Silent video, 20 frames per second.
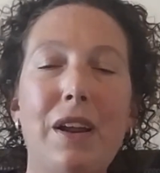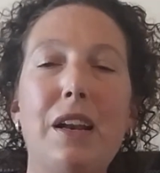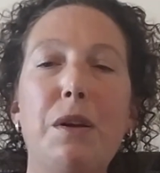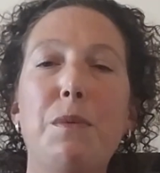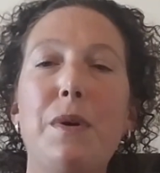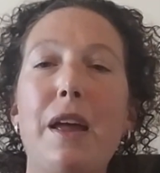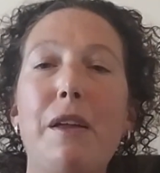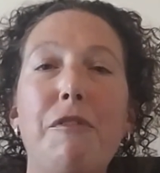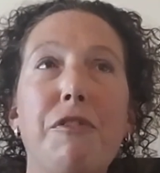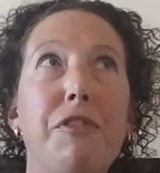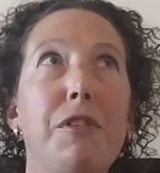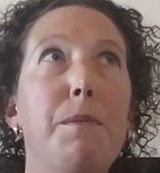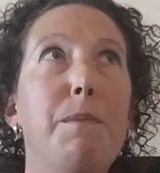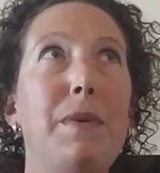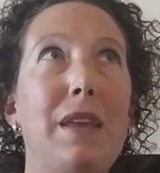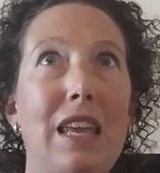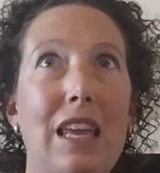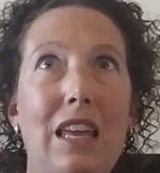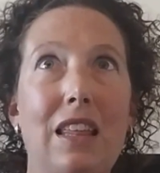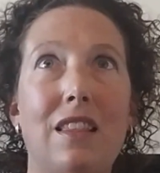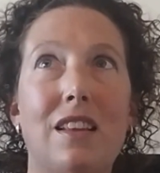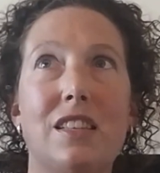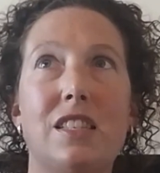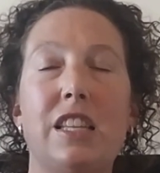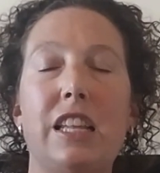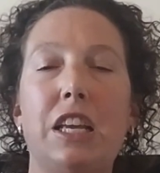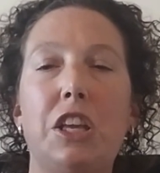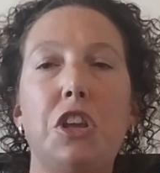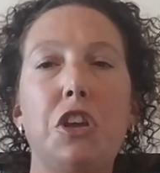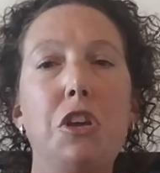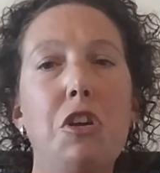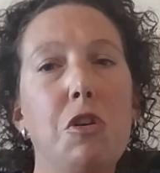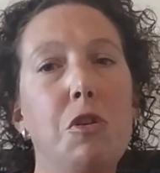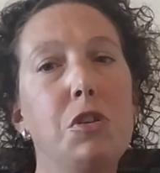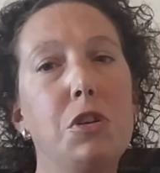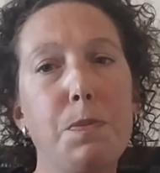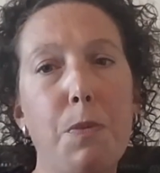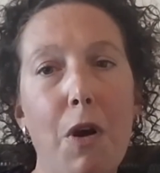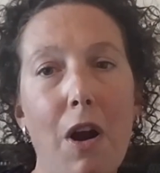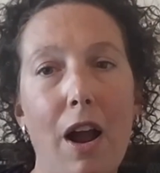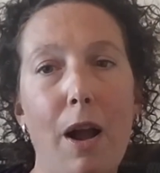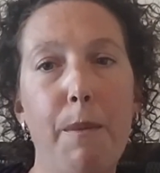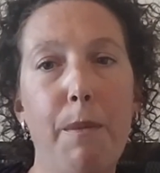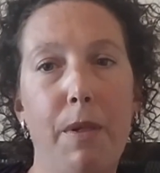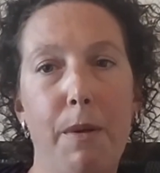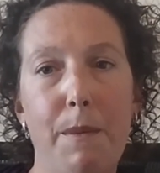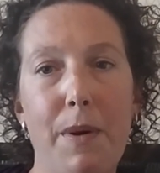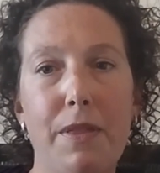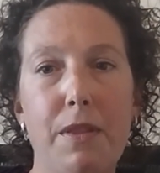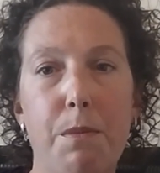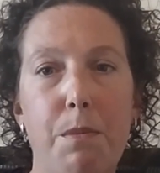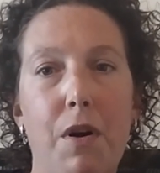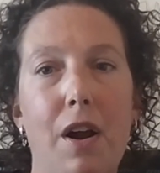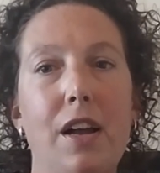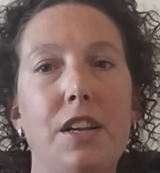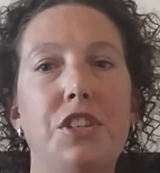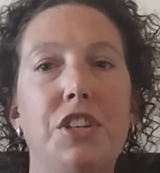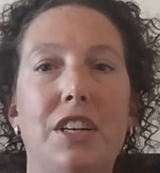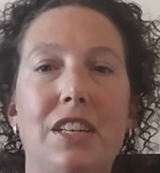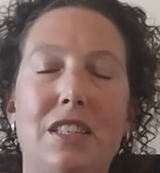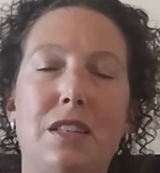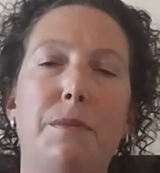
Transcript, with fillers: It went from being this like huge problem on the project